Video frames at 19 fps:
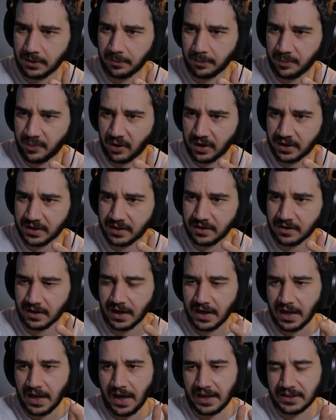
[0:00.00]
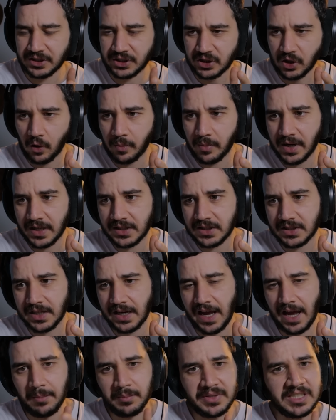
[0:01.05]
part here has so much
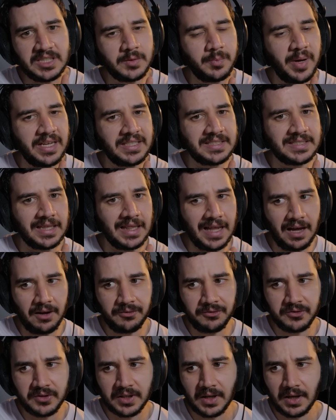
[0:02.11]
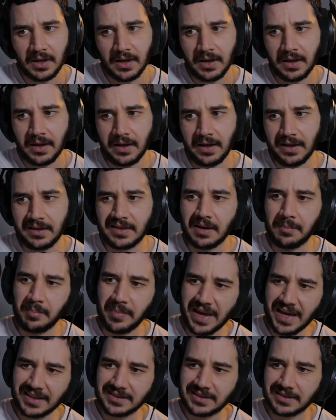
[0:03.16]
empty space left in the
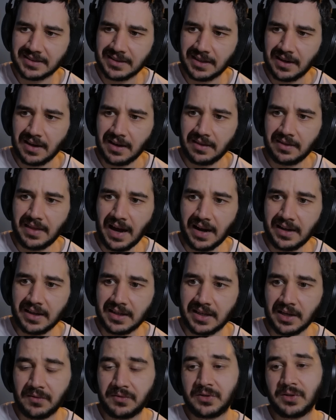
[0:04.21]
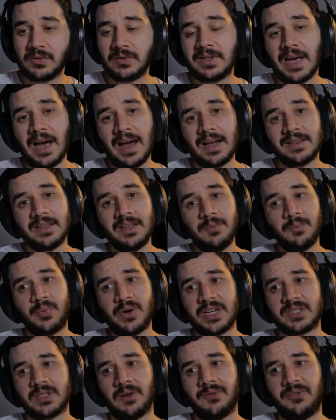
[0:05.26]
mix that it gives you that
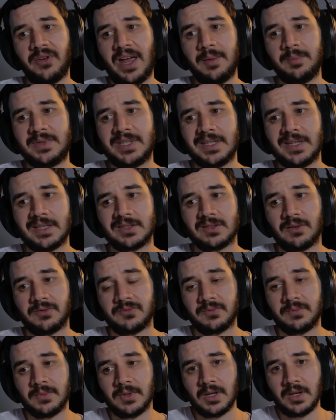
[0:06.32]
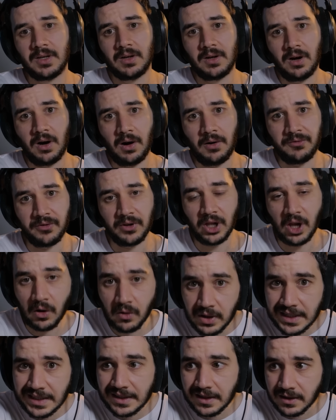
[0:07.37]
impression of emptiness, of
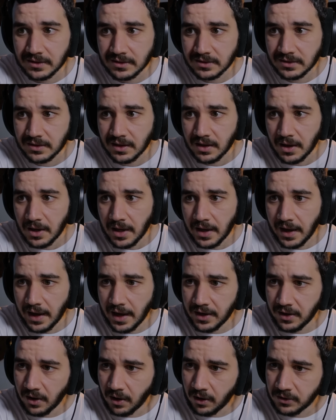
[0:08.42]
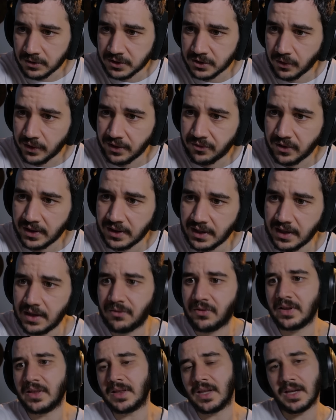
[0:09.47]
loneliness. And also
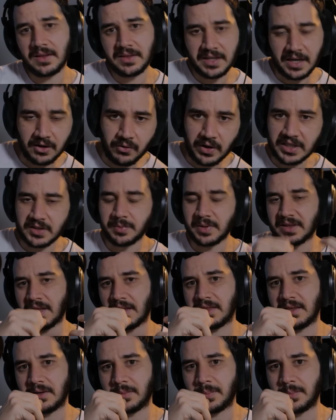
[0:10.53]
even the arrangement that they're